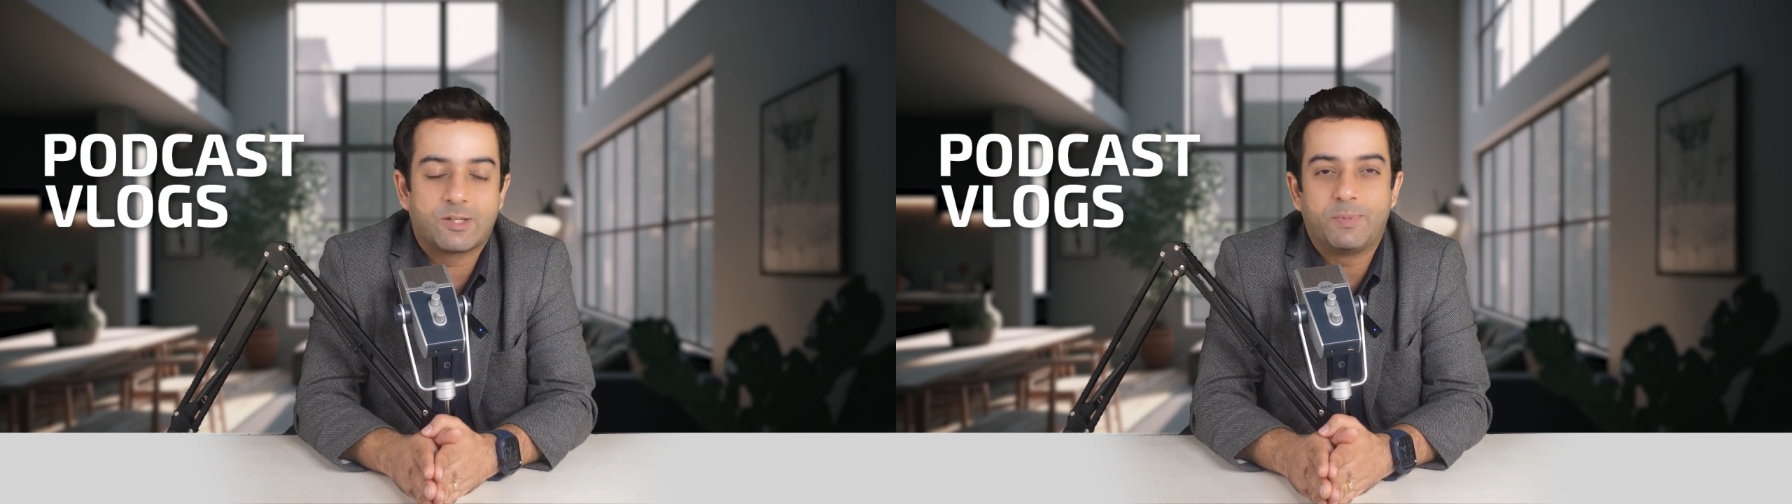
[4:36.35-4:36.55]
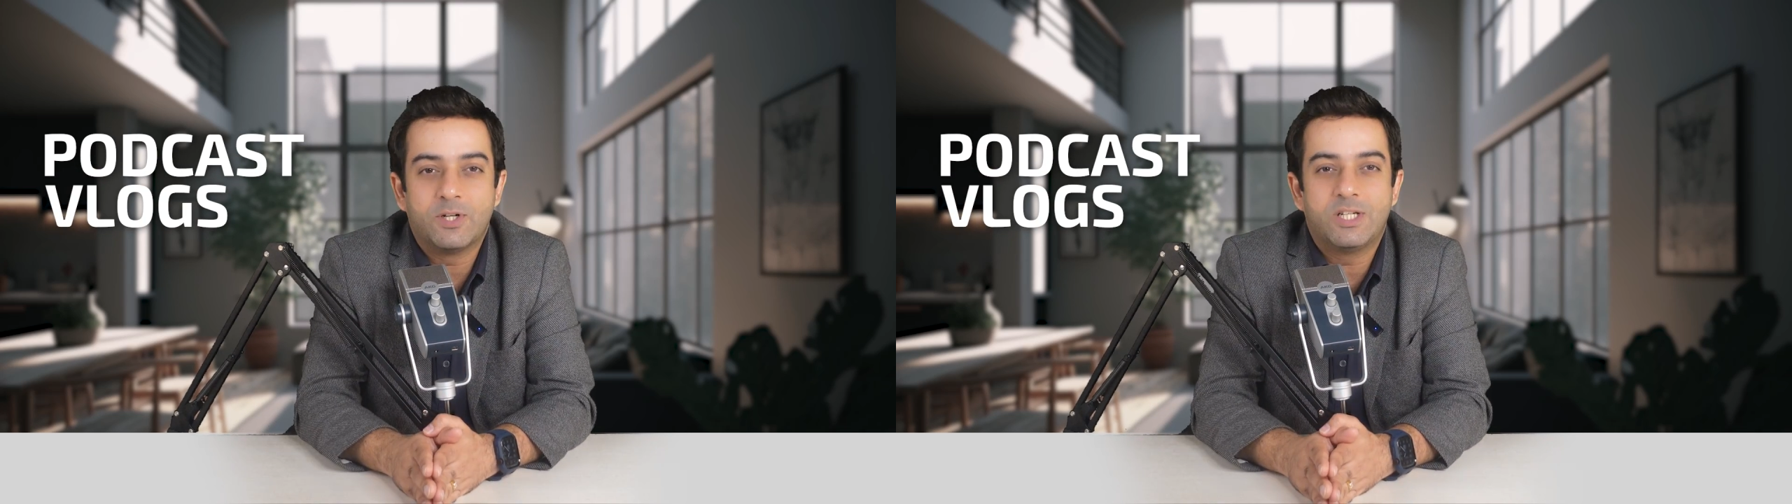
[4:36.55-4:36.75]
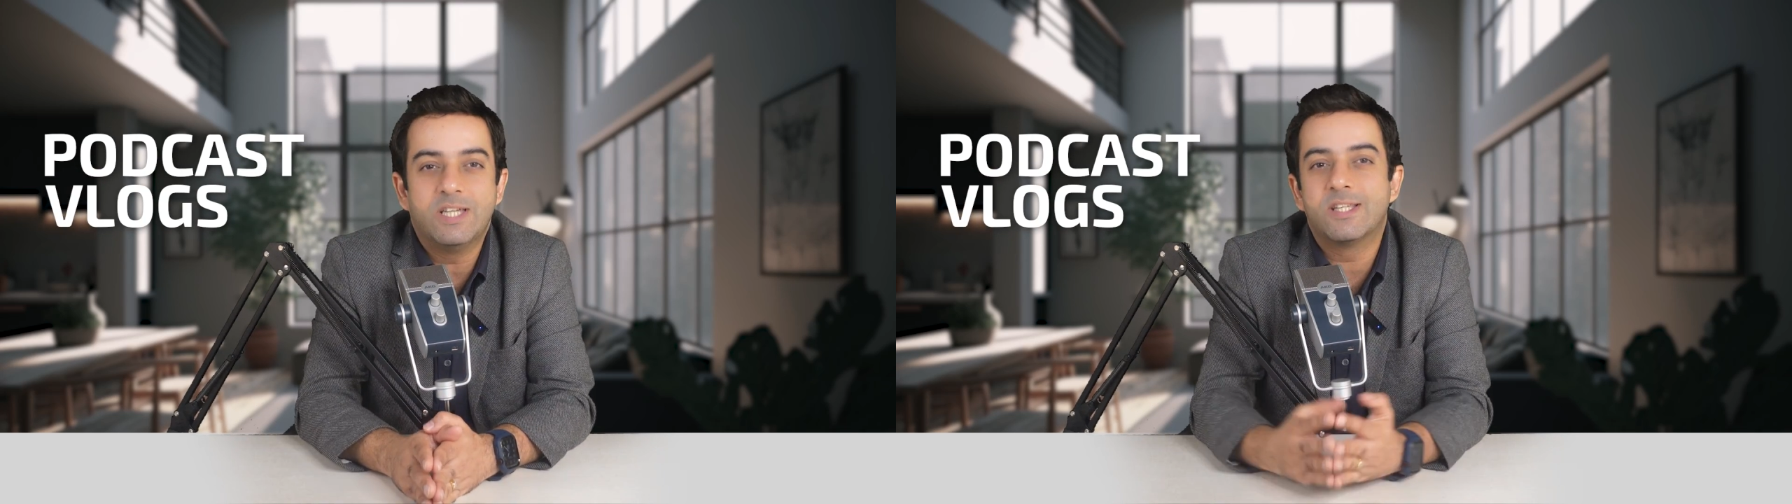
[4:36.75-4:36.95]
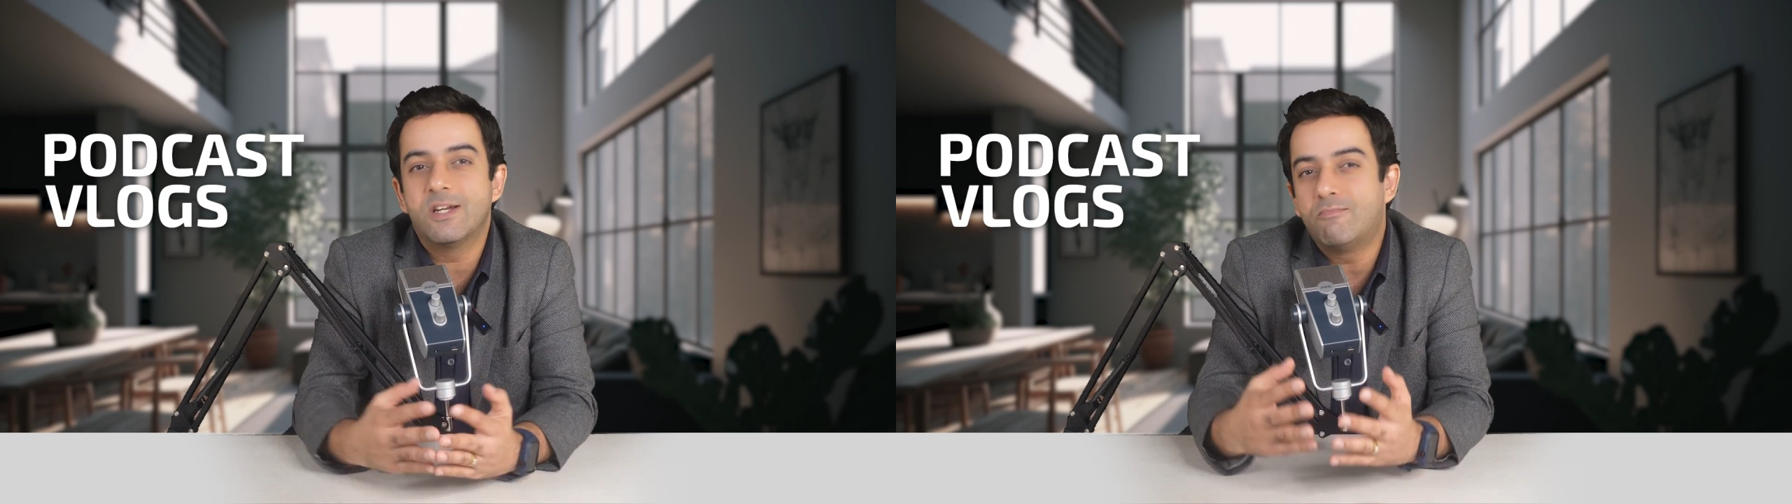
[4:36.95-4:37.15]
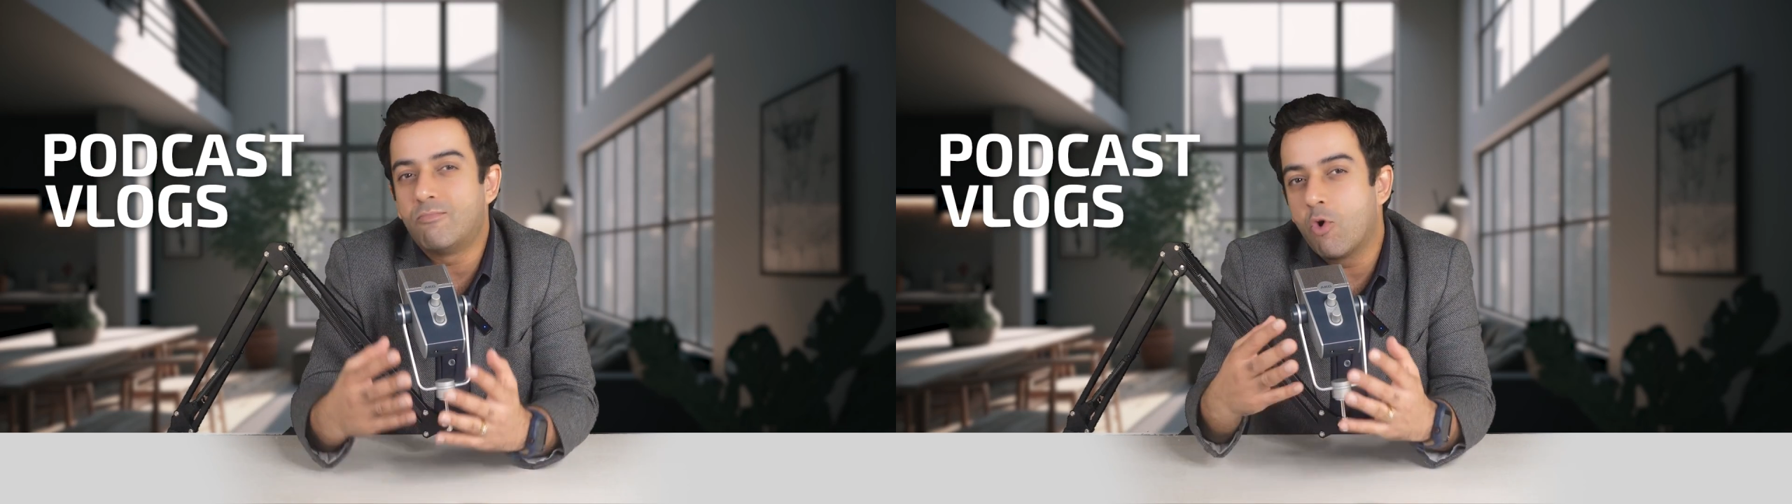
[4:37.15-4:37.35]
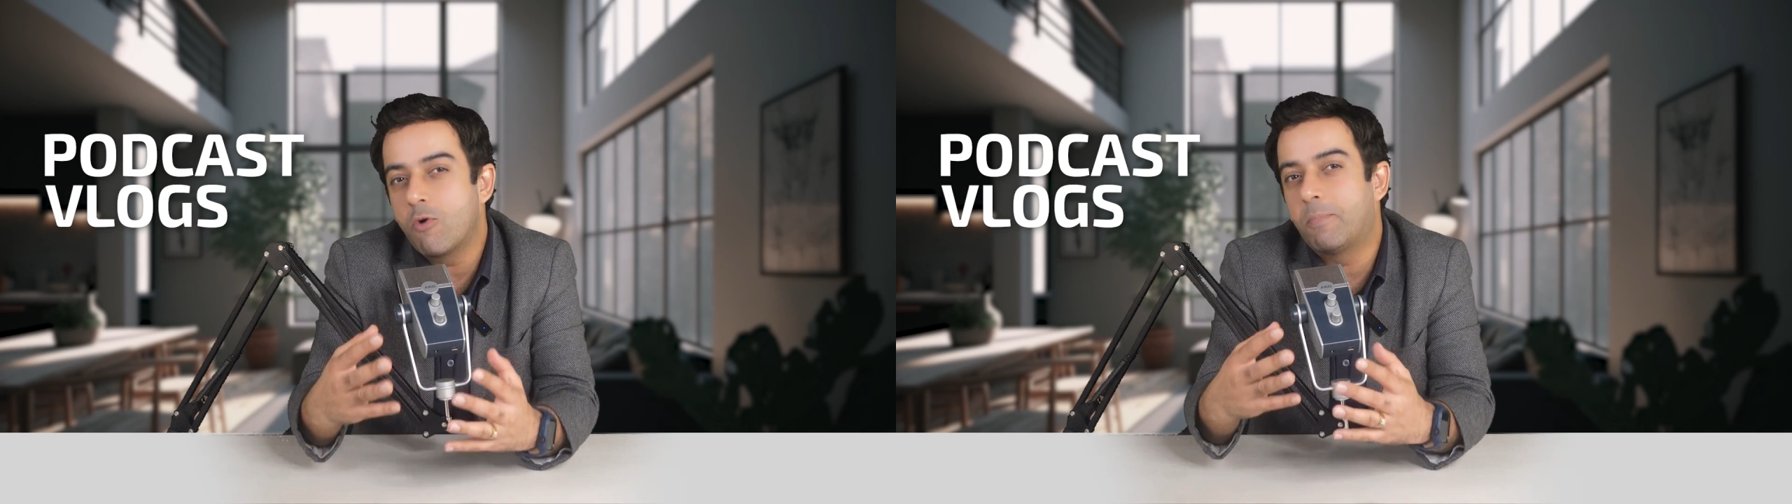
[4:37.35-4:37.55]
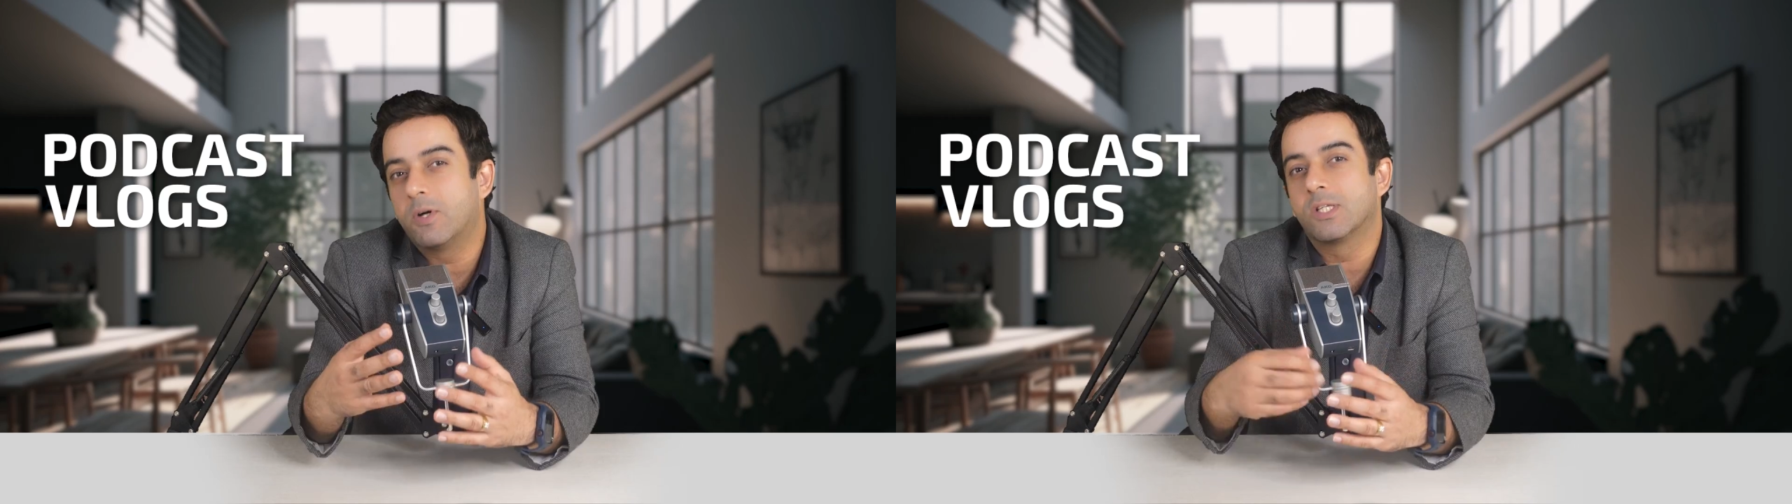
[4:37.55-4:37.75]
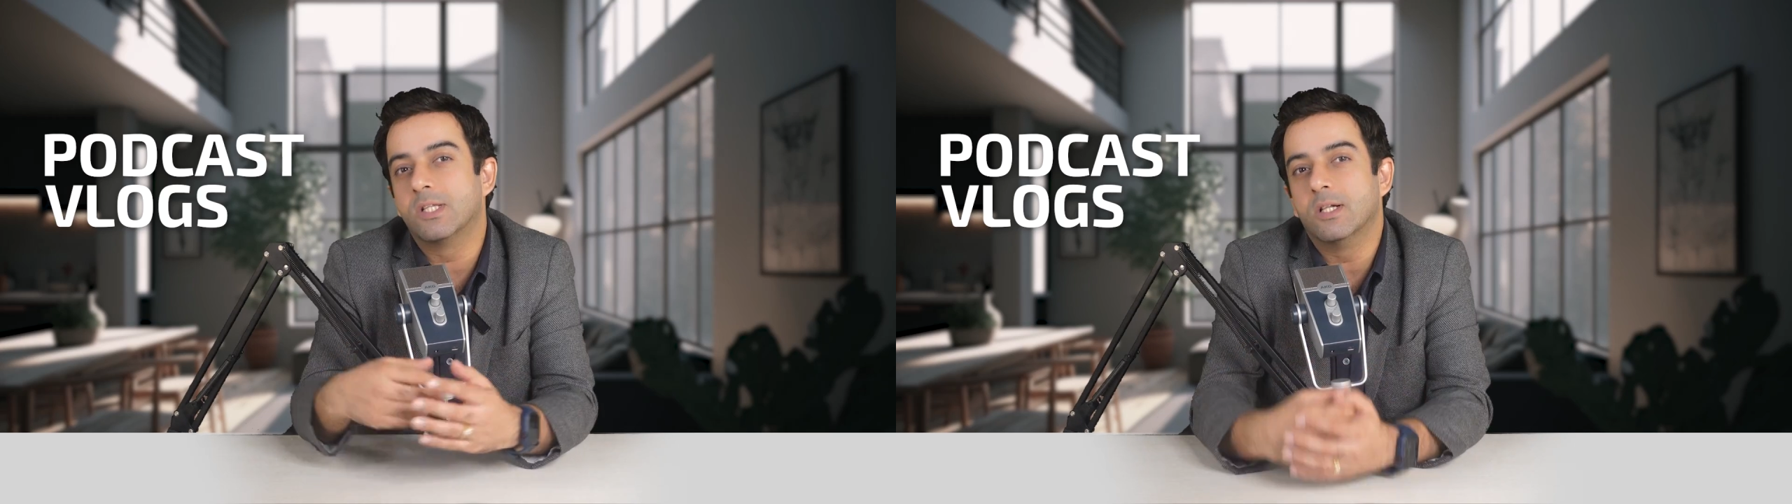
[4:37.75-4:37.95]
expertise in a more
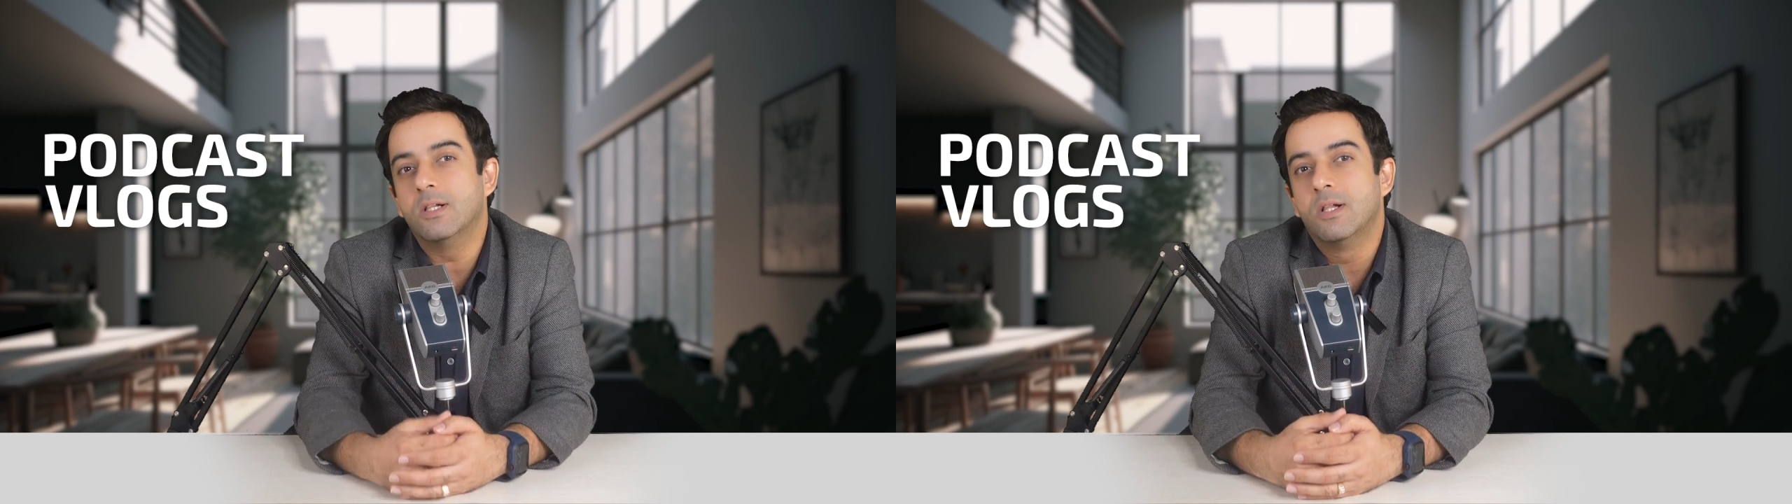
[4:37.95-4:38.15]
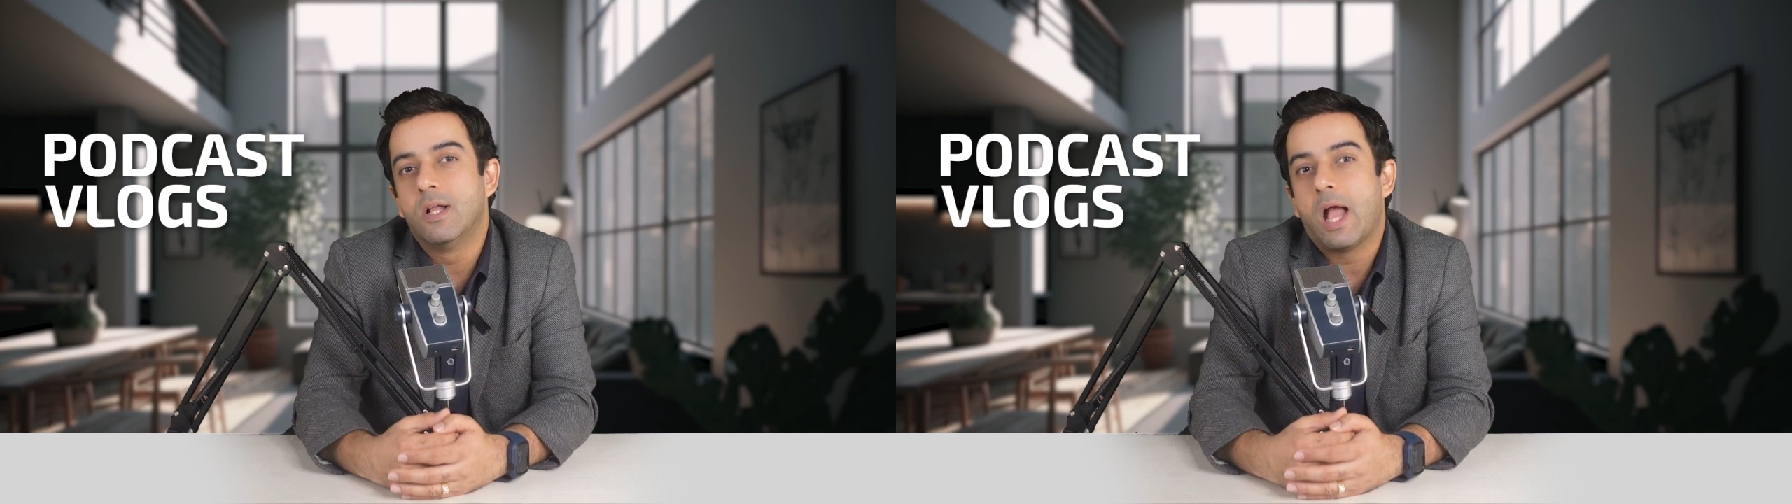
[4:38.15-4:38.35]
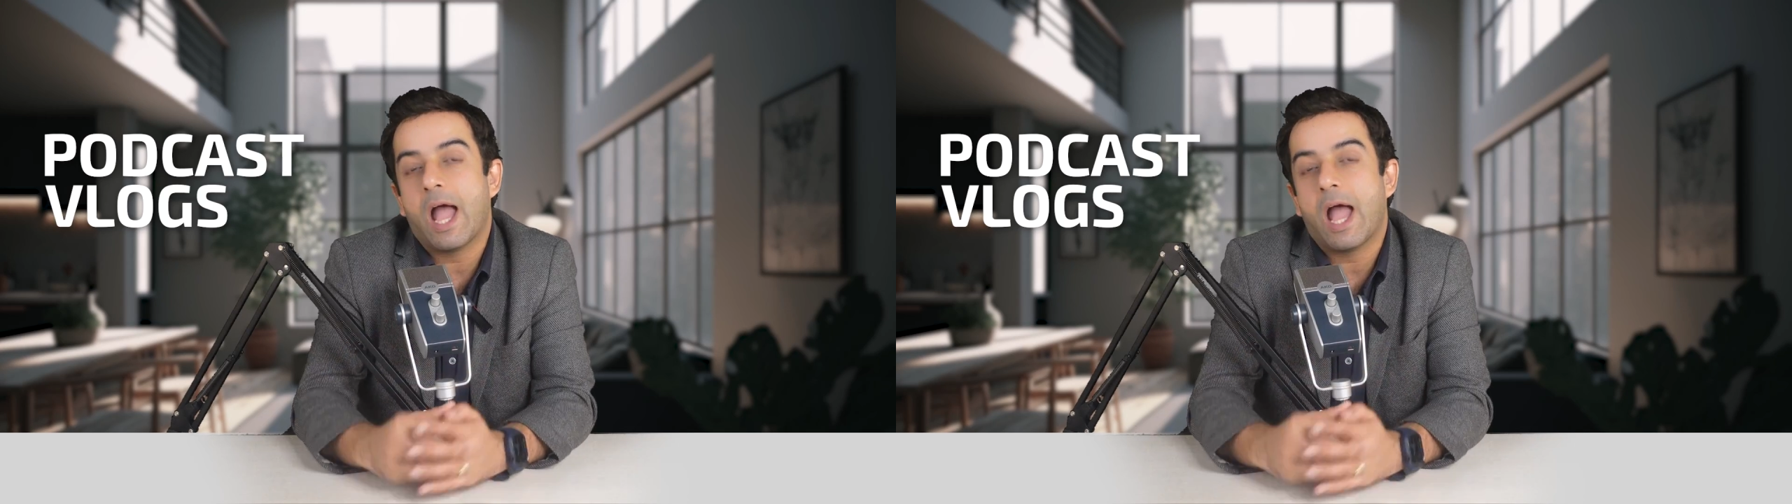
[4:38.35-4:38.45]
personal